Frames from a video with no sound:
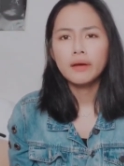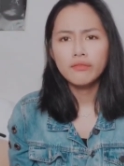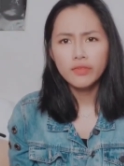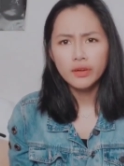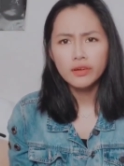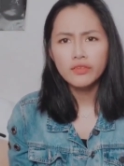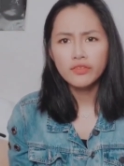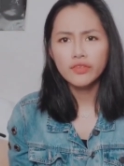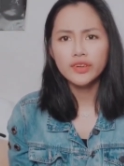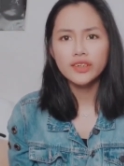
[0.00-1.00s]
my very
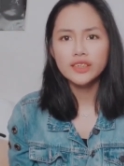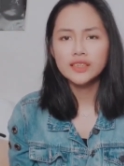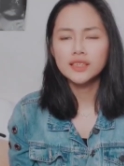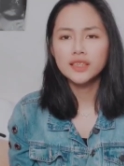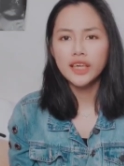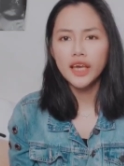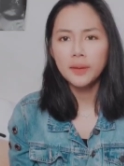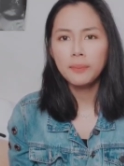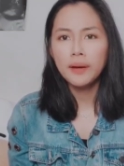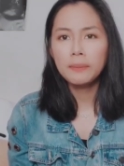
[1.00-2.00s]
first
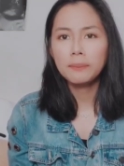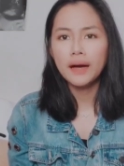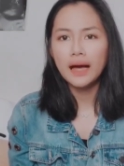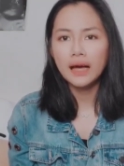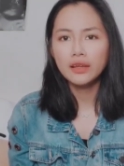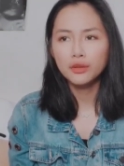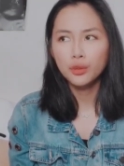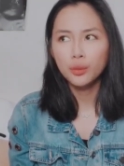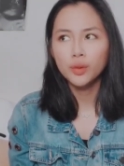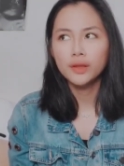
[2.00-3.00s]
K-pop
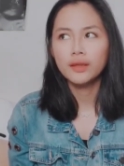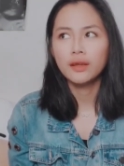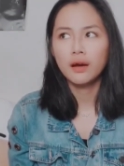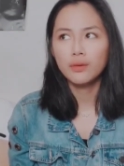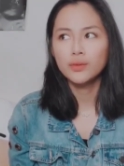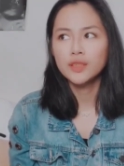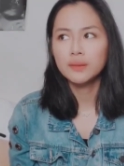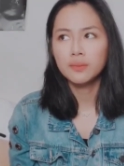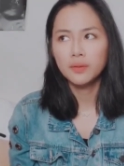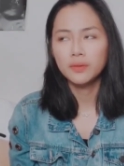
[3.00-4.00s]
idol na
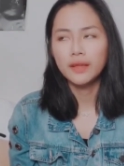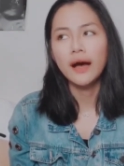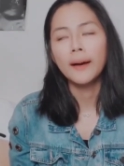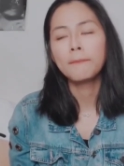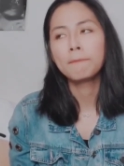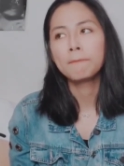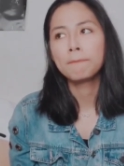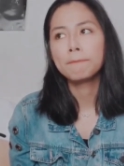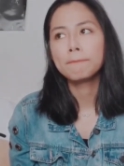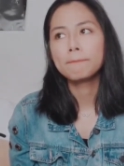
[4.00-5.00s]
nakausap ko na.
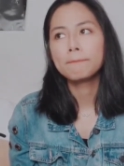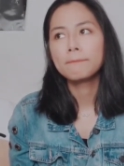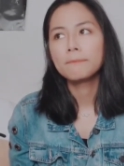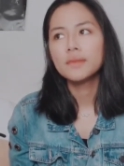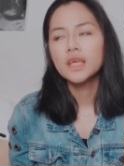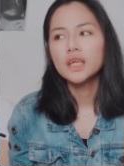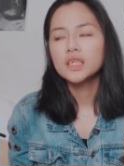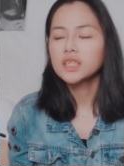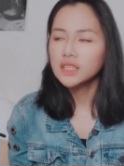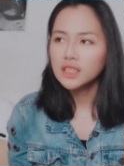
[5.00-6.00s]

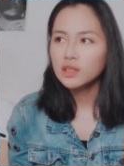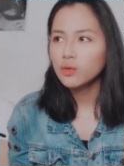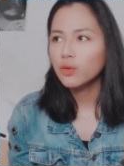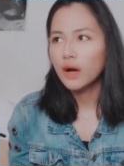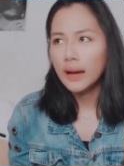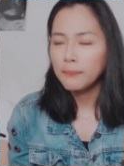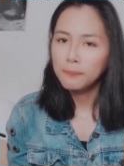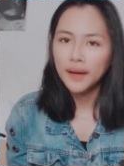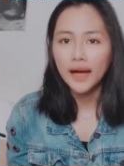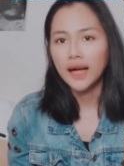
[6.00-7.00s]
Sino nga
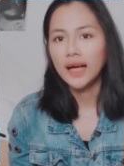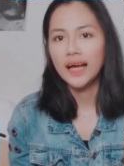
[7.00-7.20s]
ba?